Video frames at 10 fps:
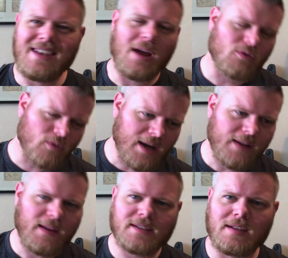Now
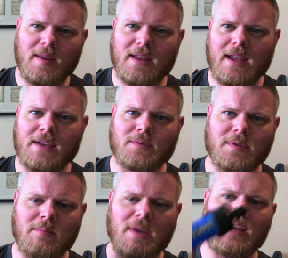granted, that's going to be the case with
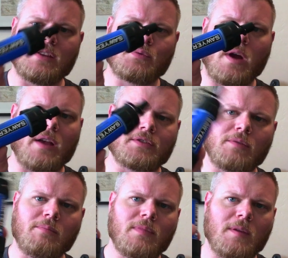the Mini as well. So
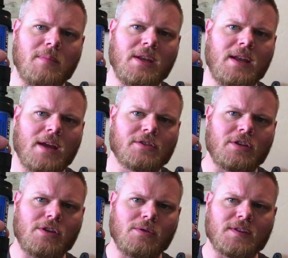the Mini
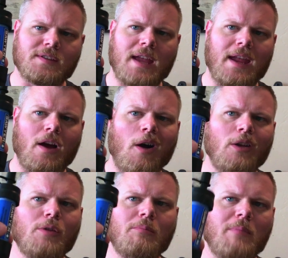actually uses a
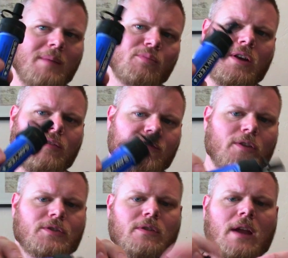hollow membrane
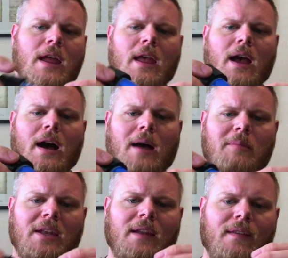filter,
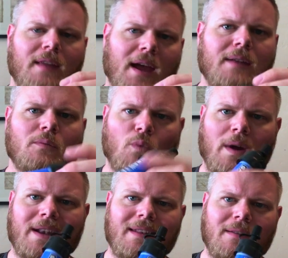meaning that
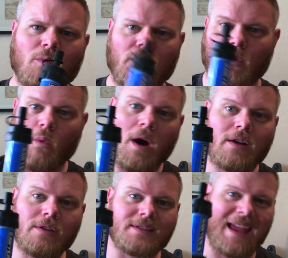when the
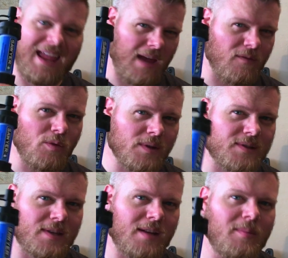water is heavy with
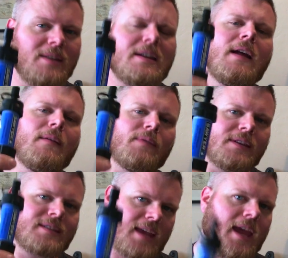sediment,
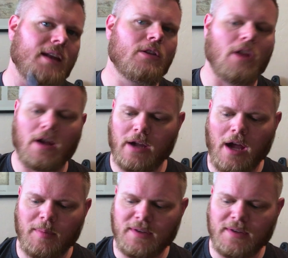this can clog up.